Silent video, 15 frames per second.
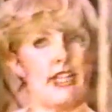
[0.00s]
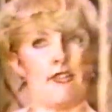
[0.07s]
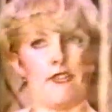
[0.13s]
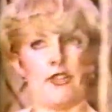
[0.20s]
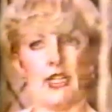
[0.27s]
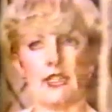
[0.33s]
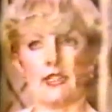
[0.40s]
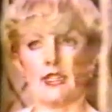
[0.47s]

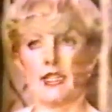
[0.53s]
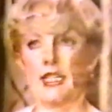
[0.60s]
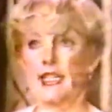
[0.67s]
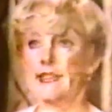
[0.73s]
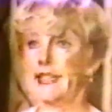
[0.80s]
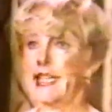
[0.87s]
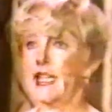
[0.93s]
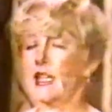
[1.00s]
different.
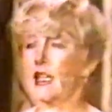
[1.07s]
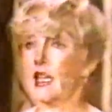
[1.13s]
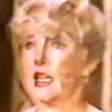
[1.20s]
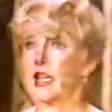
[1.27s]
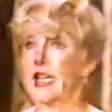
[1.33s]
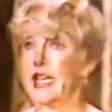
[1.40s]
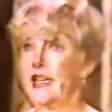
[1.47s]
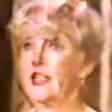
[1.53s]
See,
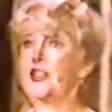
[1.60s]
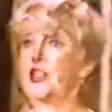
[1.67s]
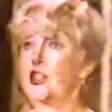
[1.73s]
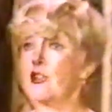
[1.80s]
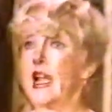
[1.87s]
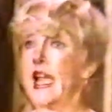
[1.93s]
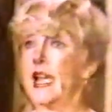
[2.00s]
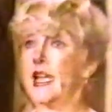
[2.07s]
in
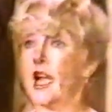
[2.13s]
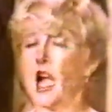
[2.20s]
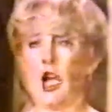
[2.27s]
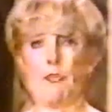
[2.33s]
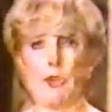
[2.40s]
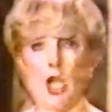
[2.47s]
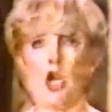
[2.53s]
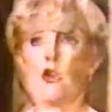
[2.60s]
Australia,
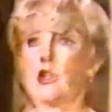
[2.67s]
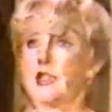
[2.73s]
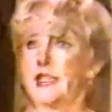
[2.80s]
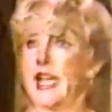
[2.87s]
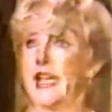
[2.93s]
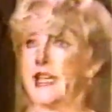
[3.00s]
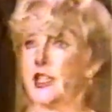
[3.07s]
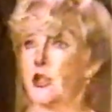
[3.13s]
a bloke
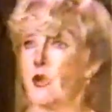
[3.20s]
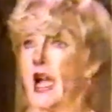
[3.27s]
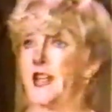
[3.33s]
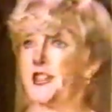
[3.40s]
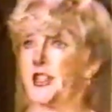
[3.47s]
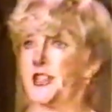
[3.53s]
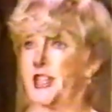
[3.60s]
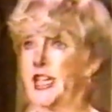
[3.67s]
will take you
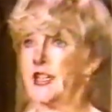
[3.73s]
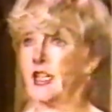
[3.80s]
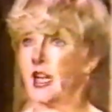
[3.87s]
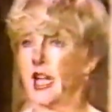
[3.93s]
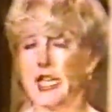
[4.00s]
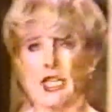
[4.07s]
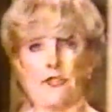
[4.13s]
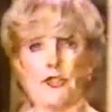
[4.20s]
out to dinner,
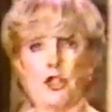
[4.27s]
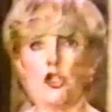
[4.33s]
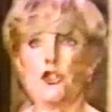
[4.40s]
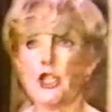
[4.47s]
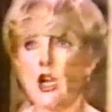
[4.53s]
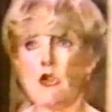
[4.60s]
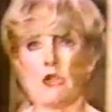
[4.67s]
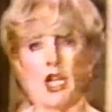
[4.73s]
and if you
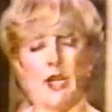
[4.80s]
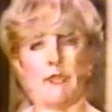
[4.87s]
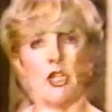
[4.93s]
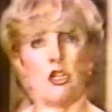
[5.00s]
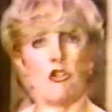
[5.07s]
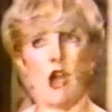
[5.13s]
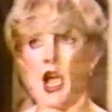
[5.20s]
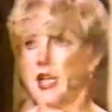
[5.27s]
don't come
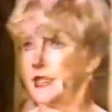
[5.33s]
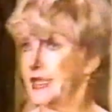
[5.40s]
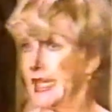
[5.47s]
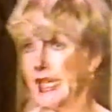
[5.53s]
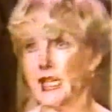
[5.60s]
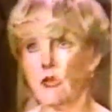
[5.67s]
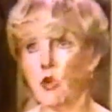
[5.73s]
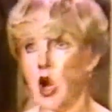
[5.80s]
across,
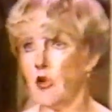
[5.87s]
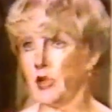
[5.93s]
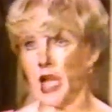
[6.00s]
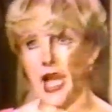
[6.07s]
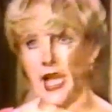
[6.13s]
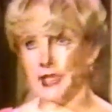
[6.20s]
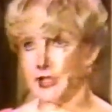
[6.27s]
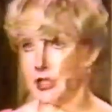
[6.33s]
he won't
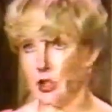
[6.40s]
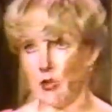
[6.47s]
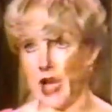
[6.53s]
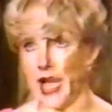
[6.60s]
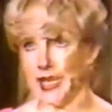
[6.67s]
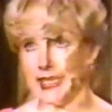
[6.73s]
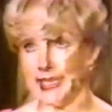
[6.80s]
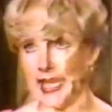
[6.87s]
ask you
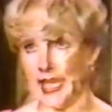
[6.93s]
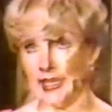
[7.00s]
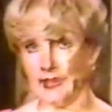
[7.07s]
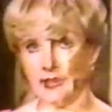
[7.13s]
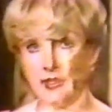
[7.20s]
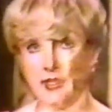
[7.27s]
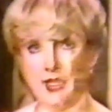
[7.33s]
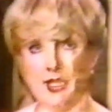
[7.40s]
out
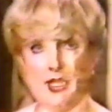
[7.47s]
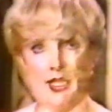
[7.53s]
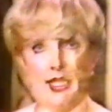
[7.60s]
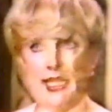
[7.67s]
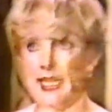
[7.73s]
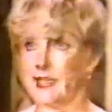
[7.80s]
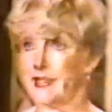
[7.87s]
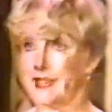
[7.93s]
again.
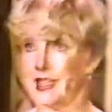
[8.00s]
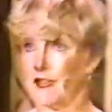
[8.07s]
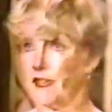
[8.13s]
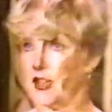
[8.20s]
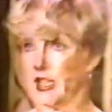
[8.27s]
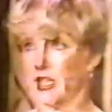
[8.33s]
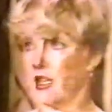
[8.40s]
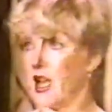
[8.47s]
It's
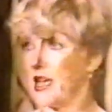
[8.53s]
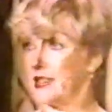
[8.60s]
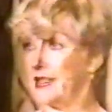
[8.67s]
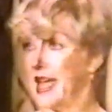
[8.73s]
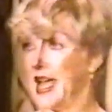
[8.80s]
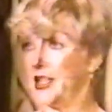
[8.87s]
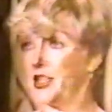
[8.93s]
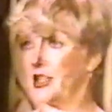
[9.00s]
different in Los
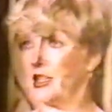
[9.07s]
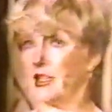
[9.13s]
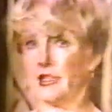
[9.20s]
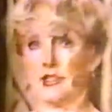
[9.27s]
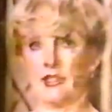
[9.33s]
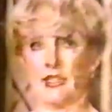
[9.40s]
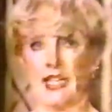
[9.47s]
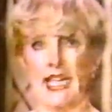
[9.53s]

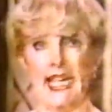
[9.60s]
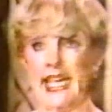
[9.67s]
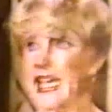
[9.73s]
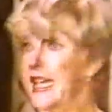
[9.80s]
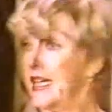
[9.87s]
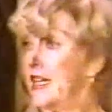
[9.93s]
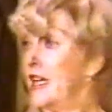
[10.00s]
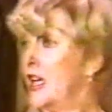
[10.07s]
Angeles.
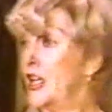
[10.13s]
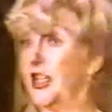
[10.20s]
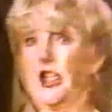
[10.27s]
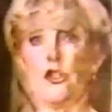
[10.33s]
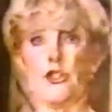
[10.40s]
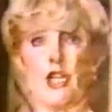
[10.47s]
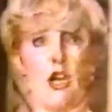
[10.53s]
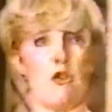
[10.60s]
Here,
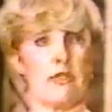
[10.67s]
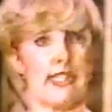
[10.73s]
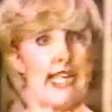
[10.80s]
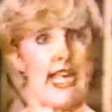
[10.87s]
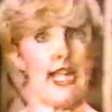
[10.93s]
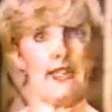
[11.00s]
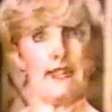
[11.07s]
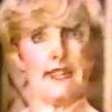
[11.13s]
you don't
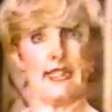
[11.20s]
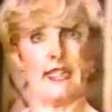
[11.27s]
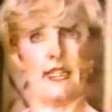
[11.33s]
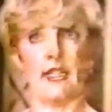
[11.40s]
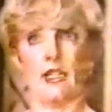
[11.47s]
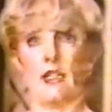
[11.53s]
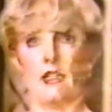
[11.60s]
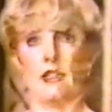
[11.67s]
get
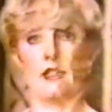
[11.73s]
dinner.